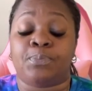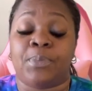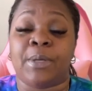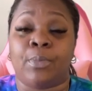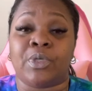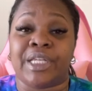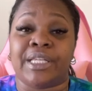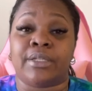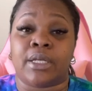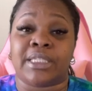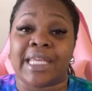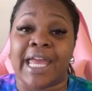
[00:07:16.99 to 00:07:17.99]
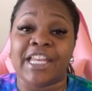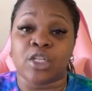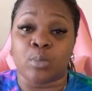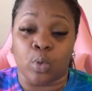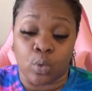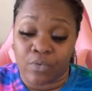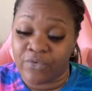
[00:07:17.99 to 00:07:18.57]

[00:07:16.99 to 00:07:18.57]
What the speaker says: people need tangible